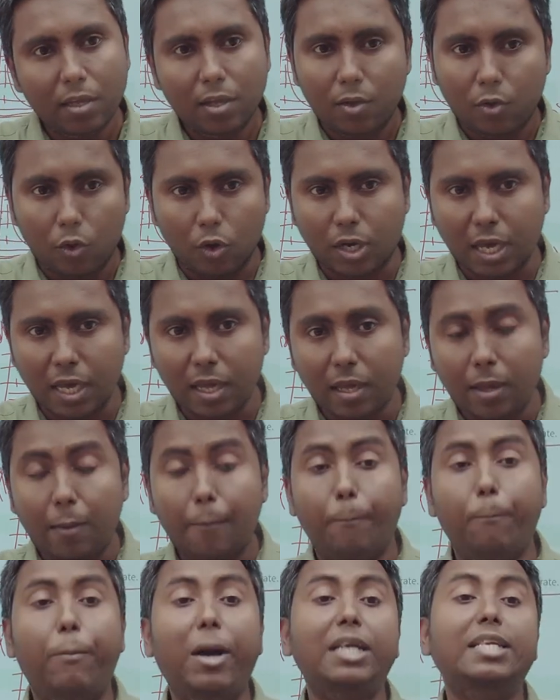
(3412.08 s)
okay,
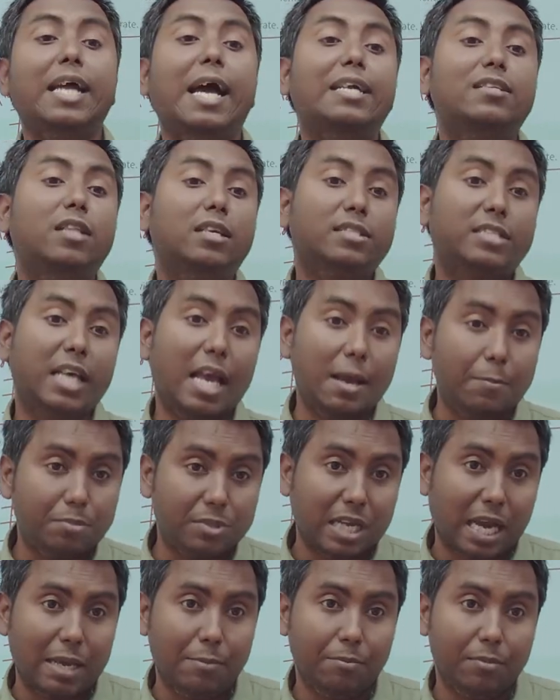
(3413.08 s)
but at the same
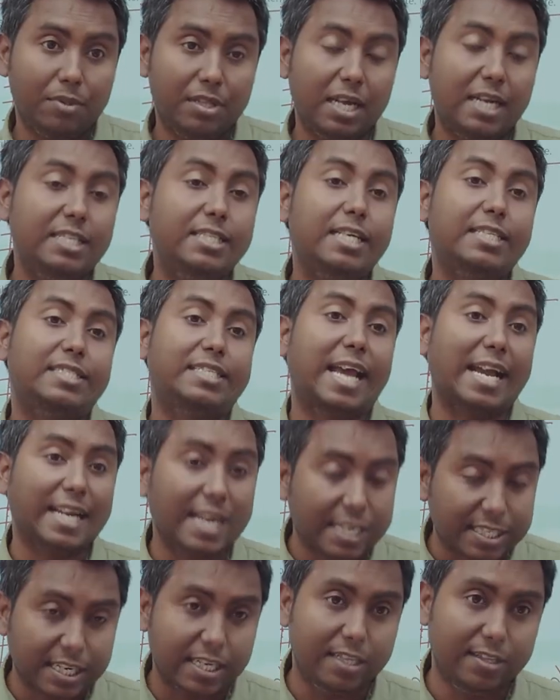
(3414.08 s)
time there is a
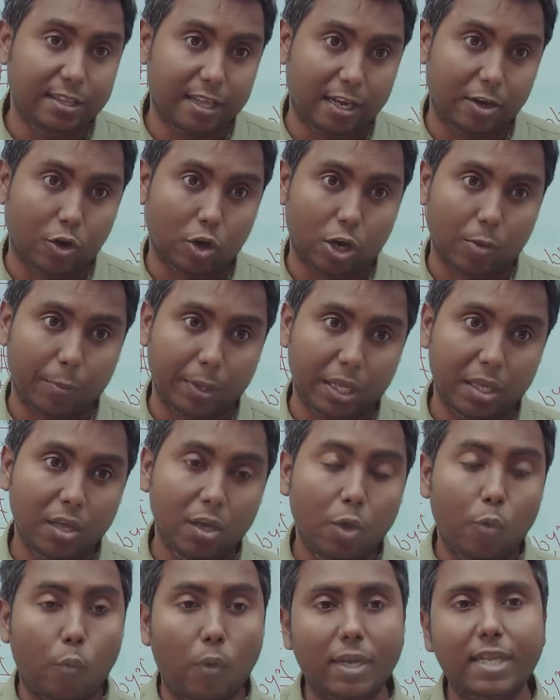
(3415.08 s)
stagnation in the economy.
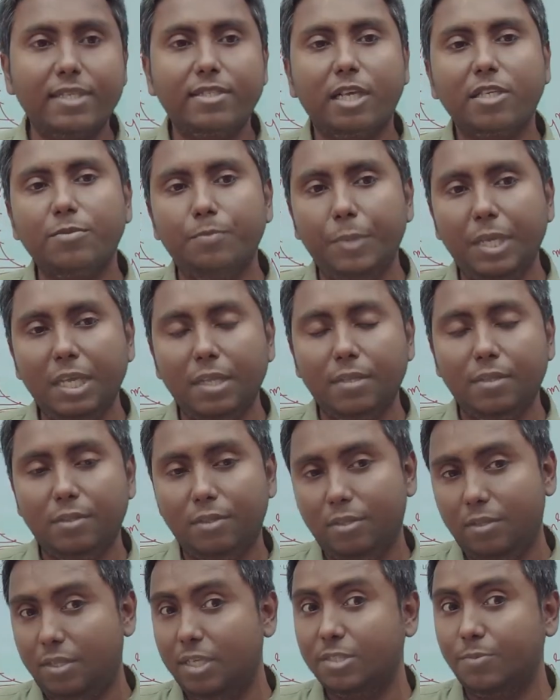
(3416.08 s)
What does this mean?
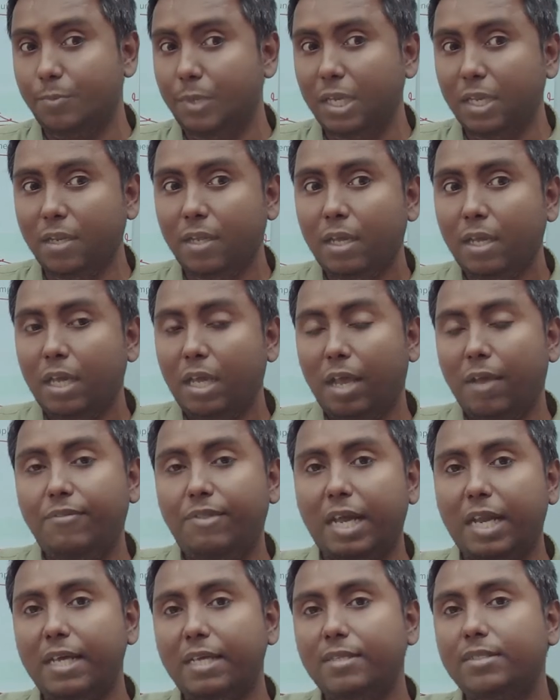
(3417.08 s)
This mean if
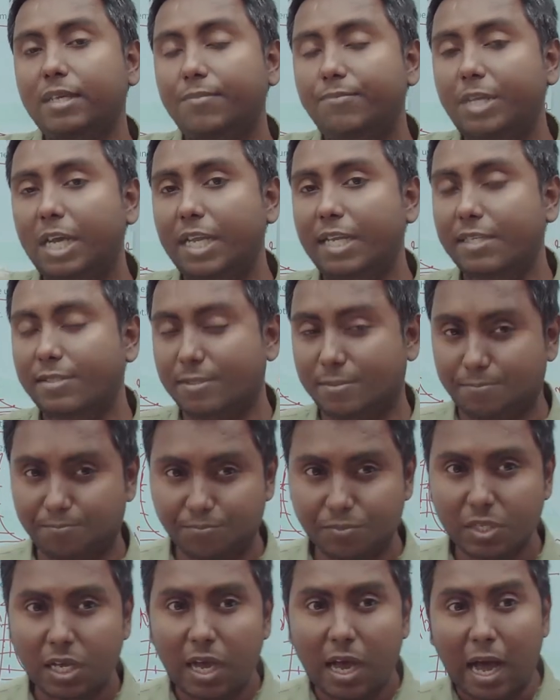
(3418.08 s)
there is if there is
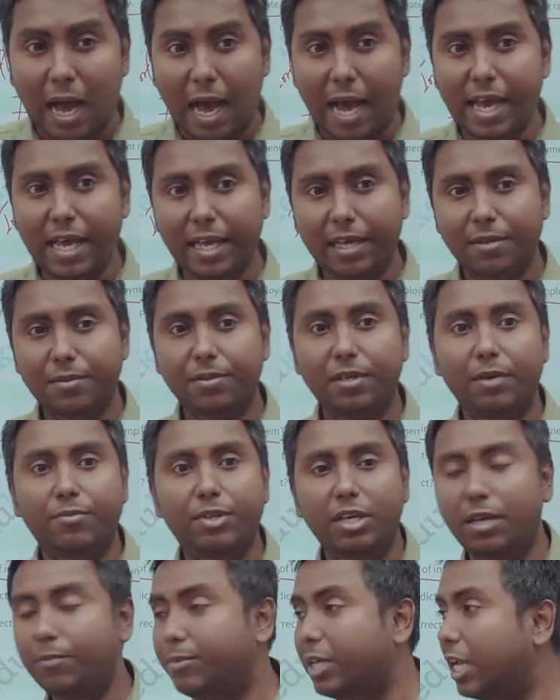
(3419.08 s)
high, if,
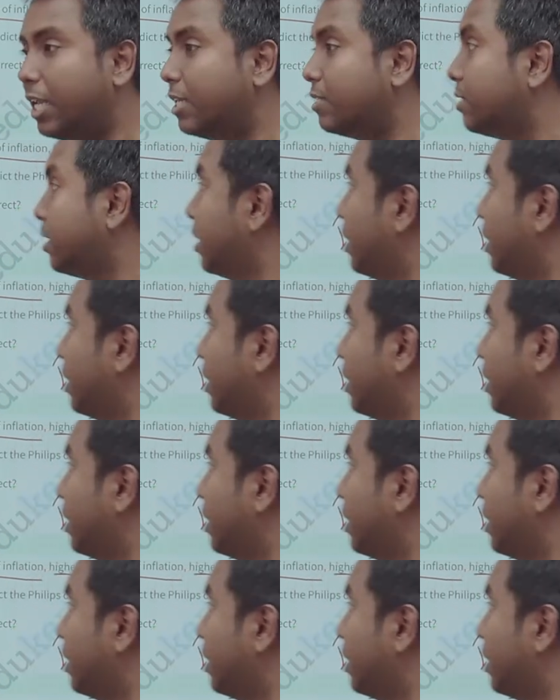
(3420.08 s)
if there is